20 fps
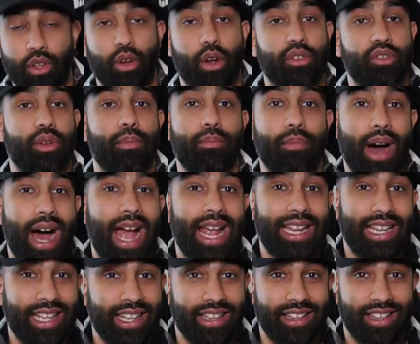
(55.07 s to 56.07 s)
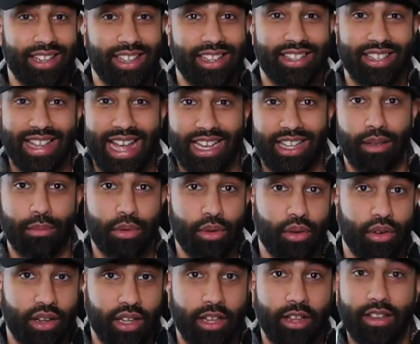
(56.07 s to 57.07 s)
you're also buying into that
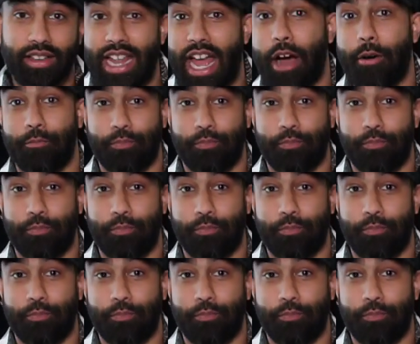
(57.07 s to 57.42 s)
community. Now,